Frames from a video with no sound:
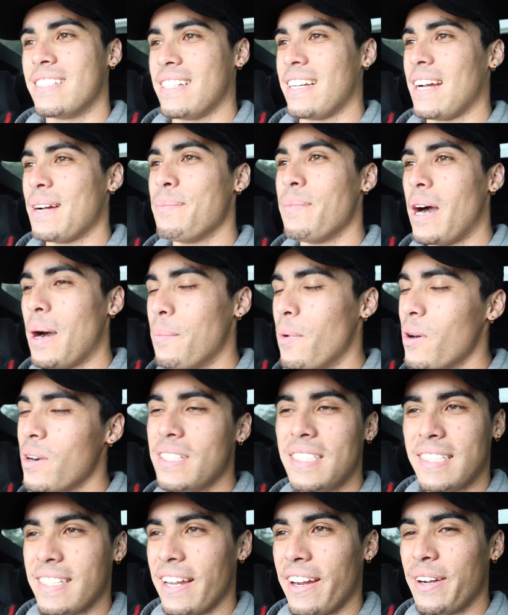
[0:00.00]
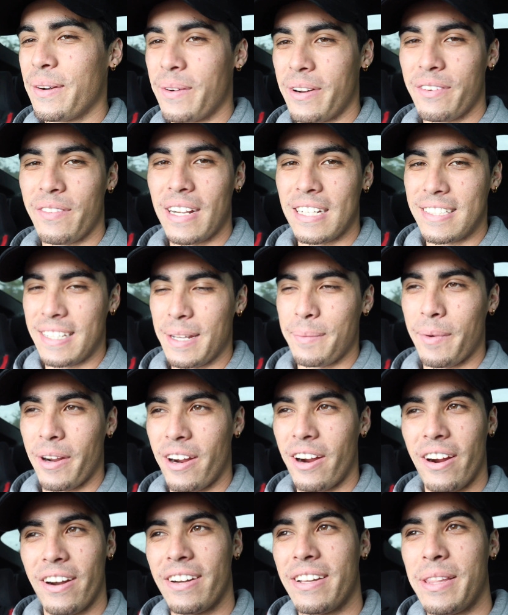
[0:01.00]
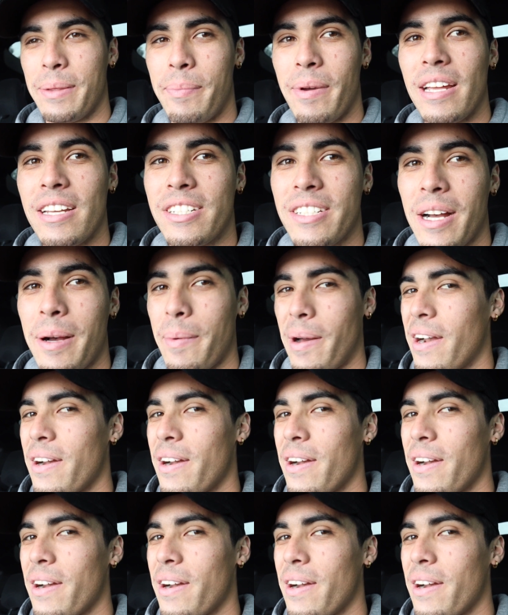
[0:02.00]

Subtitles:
Like I'm always scared whenever I take my car into the paint shop.